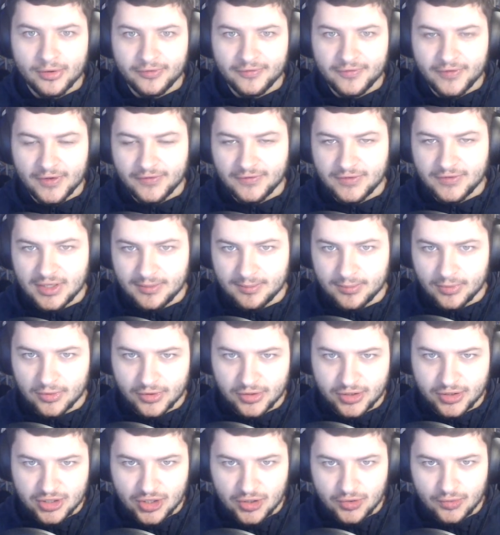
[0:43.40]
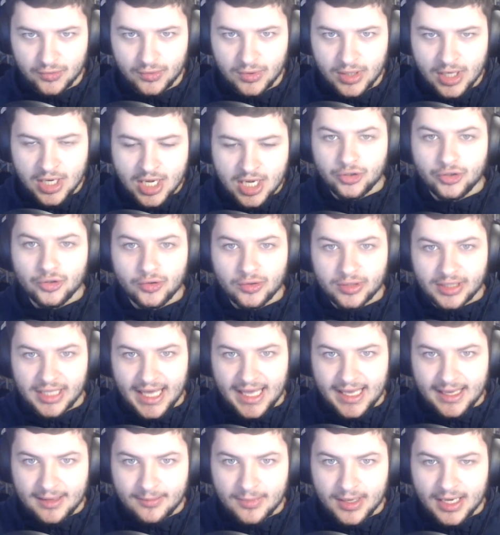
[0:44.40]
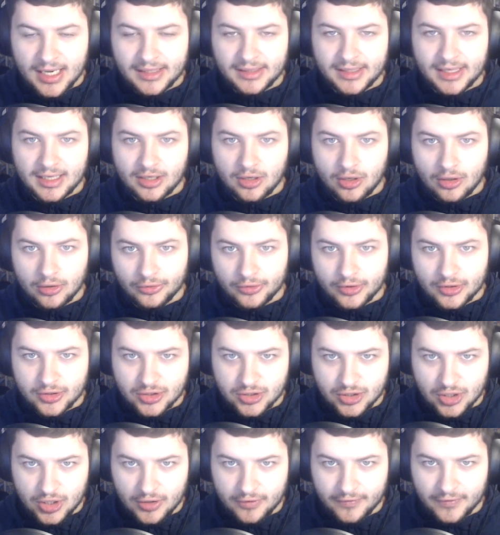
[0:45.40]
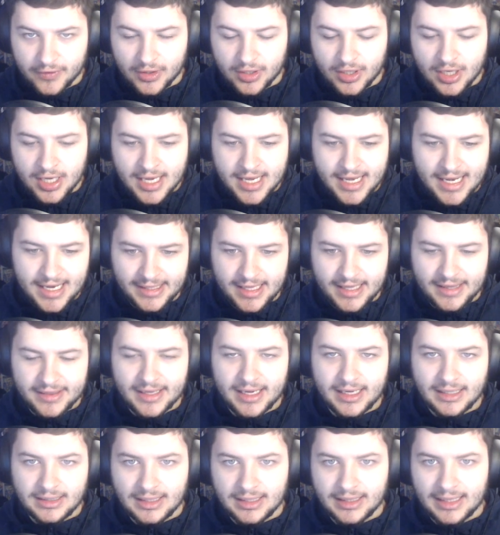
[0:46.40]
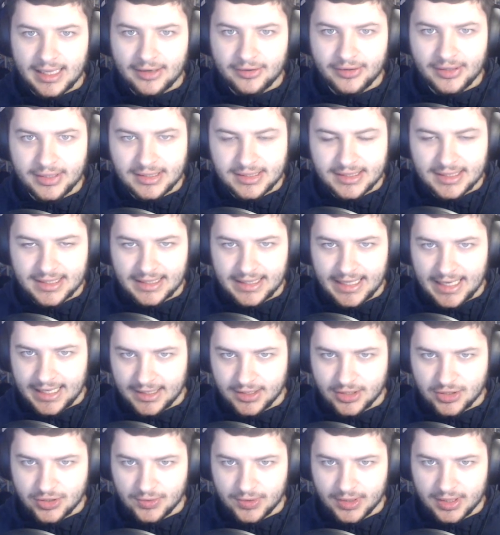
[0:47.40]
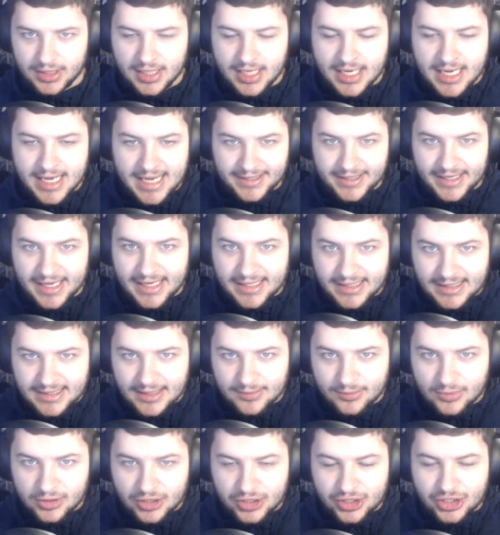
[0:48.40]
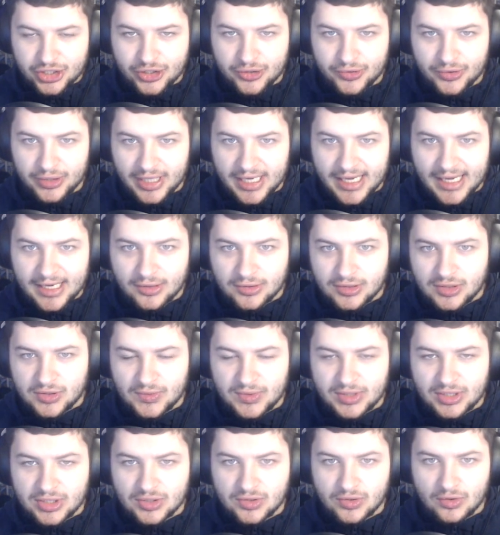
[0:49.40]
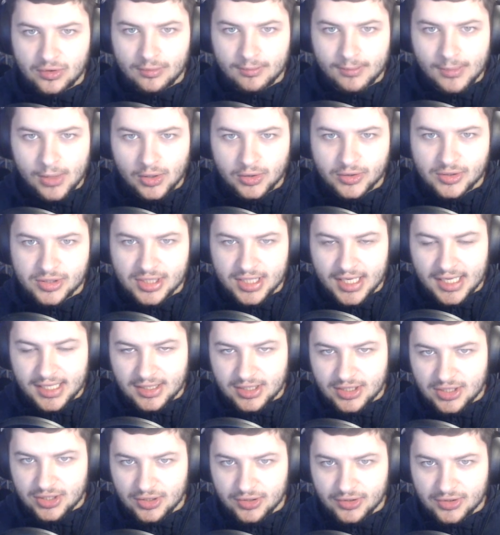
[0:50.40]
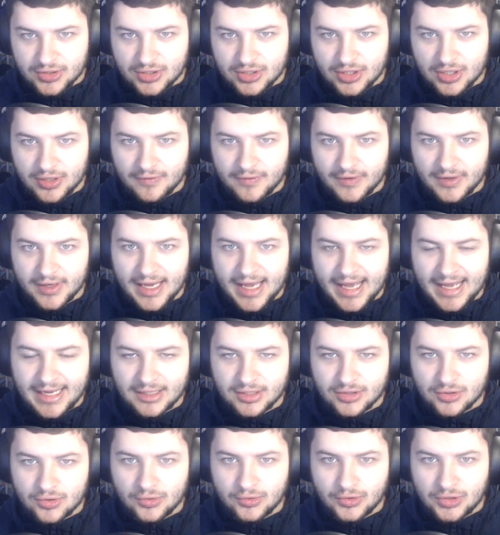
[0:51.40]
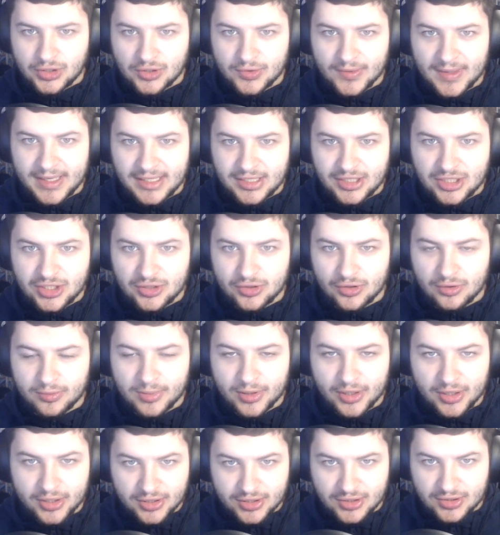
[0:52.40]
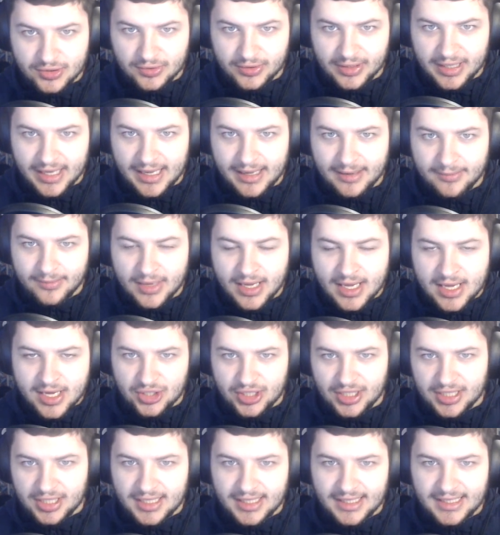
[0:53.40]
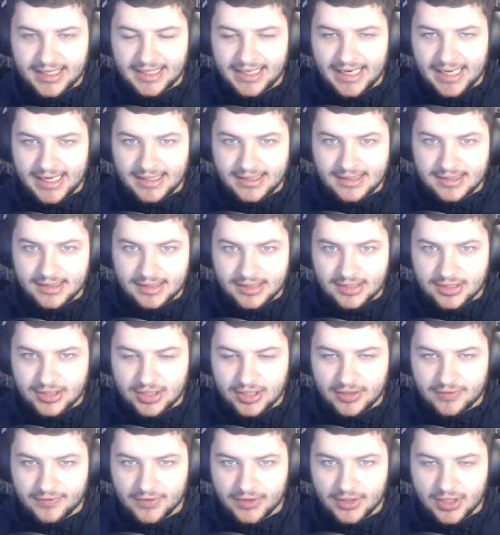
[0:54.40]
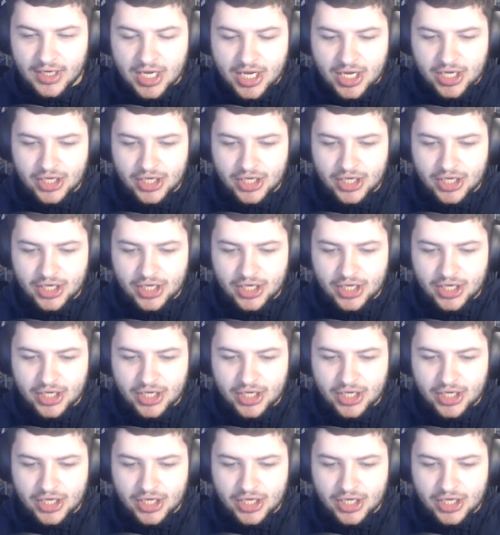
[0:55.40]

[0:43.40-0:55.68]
1.15.2 on your game and then on the server, and then that'll allow you to connect to it. At the end, I'm going to show you how to install mods into your server and also into your personal game so you can connect to the server.